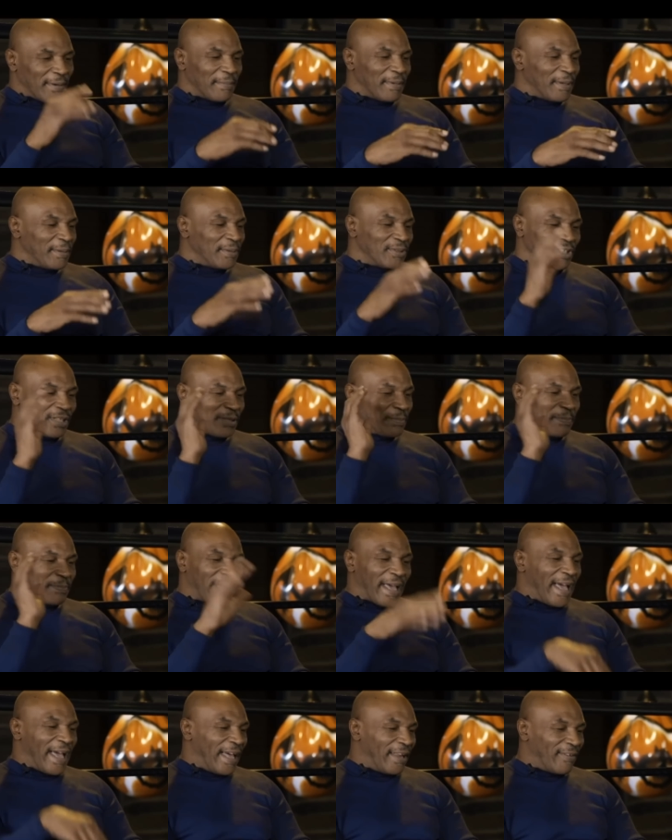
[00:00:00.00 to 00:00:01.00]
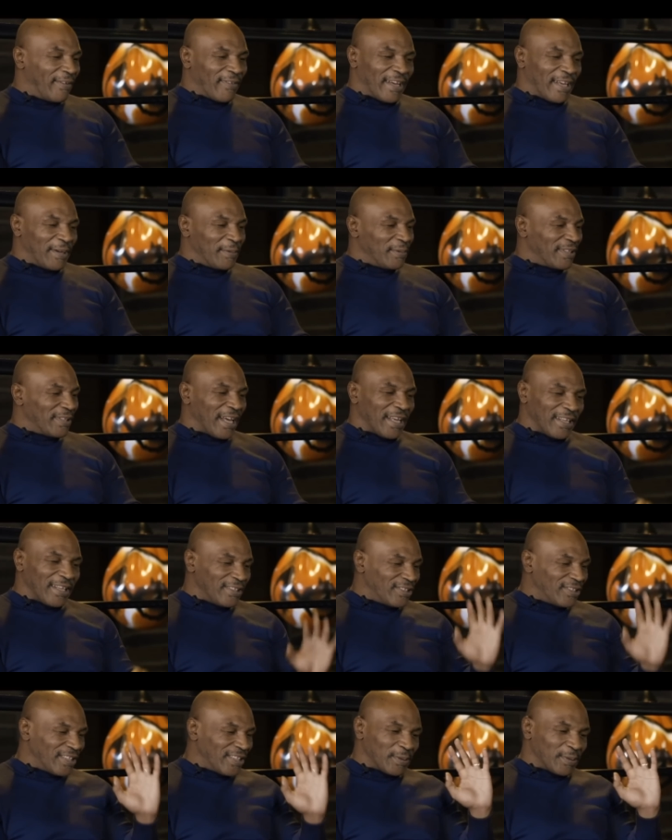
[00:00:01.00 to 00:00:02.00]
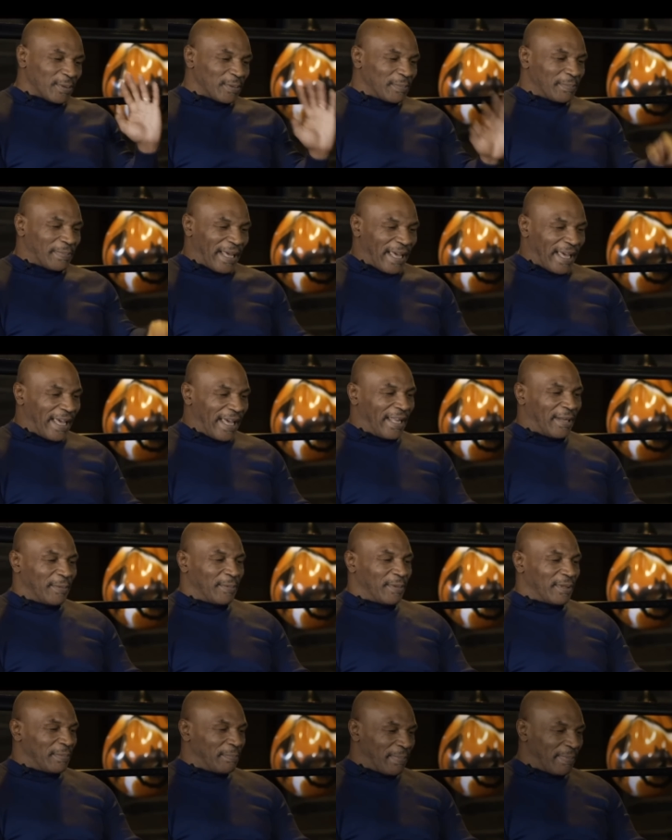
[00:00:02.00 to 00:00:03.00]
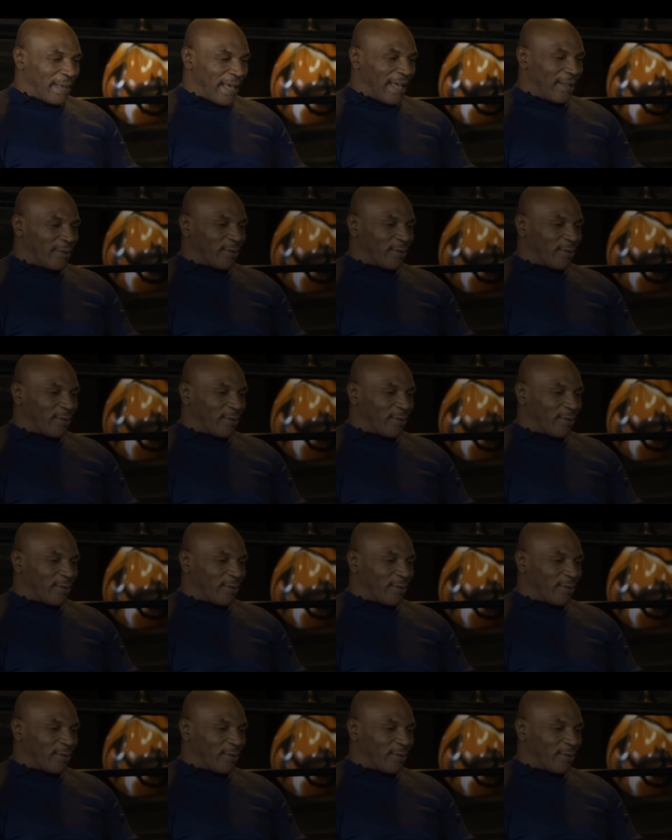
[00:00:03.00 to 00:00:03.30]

it was just bad, right? It was, it just was bad. It was bad.